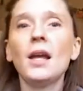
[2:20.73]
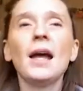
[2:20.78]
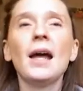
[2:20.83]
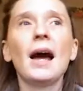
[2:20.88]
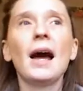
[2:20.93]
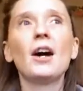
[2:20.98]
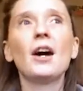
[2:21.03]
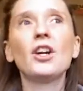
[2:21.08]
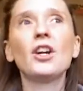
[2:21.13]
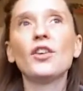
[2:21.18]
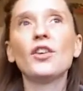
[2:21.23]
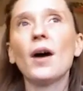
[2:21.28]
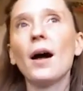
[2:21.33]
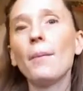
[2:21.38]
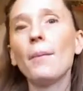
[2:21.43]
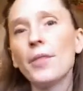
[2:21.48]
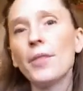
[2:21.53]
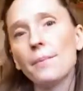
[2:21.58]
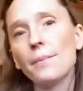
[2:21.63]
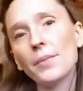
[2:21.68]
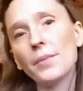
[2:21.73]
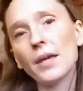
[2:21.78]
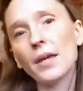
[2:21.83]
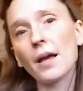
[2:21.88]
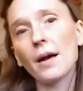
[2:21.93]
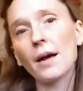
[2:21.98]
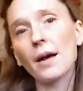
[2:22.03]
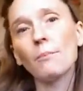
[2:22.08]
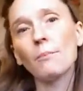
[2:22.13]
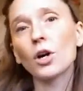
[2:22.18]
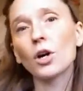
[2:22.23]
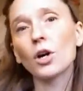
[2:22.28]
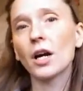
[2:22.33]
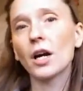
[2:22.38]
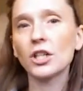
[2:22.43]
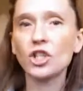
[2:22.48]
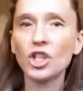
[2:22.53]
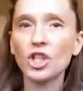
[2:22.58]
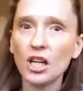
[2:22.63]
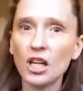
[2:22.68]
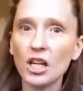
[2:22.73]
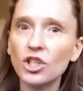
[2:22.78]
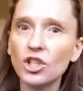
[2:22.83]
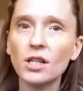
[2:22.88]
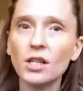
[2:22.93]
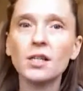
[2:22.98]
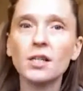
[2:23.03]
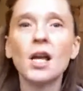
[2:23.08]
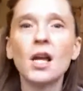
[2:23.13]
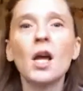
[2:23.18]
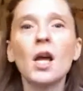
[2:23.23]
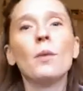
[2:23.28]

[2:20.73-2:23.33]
How do you help them become more conscientious,